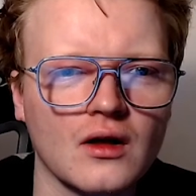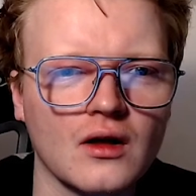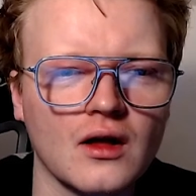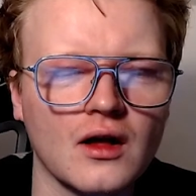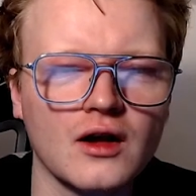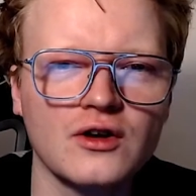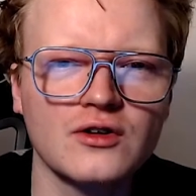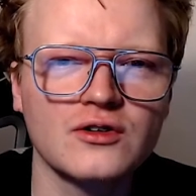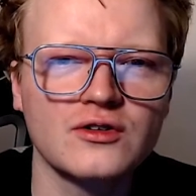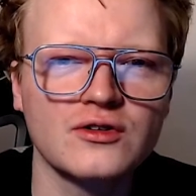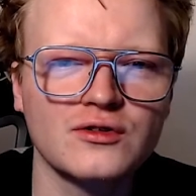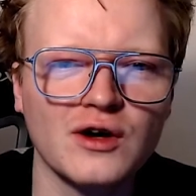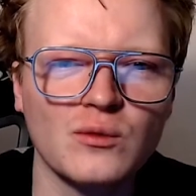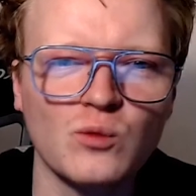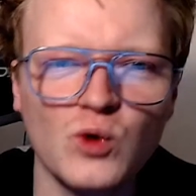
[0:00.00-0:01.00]
Hello
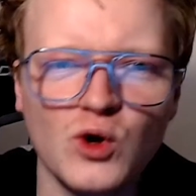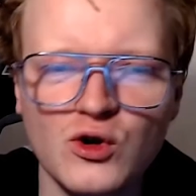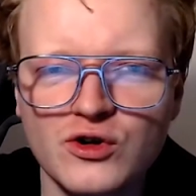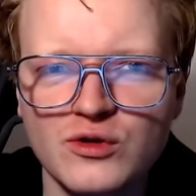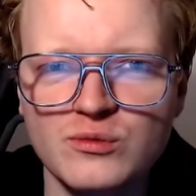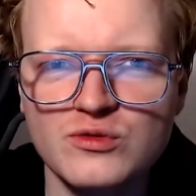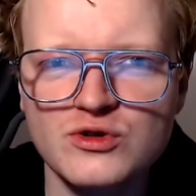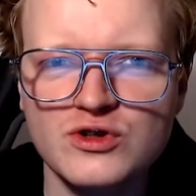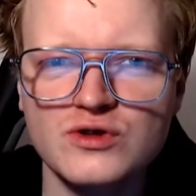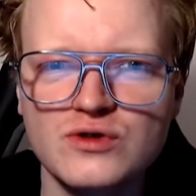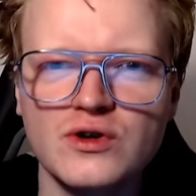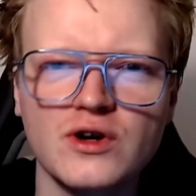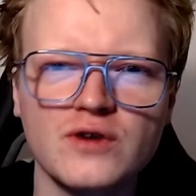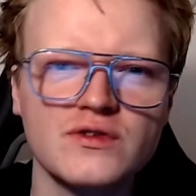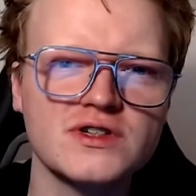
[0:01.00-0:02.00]
and welcome to
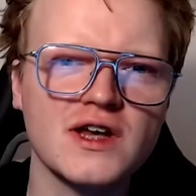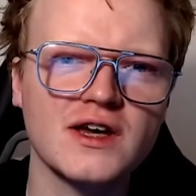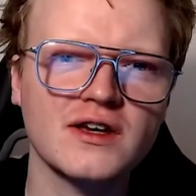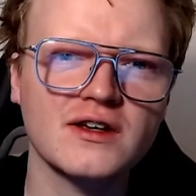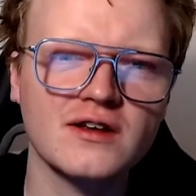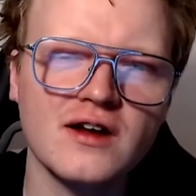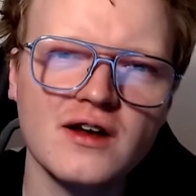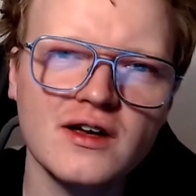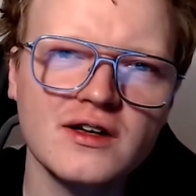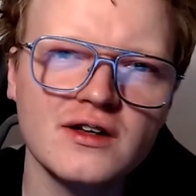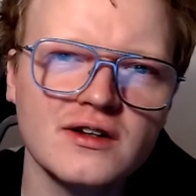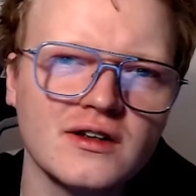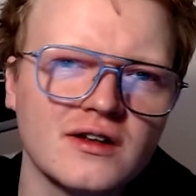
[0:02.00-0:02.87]
another deck guide.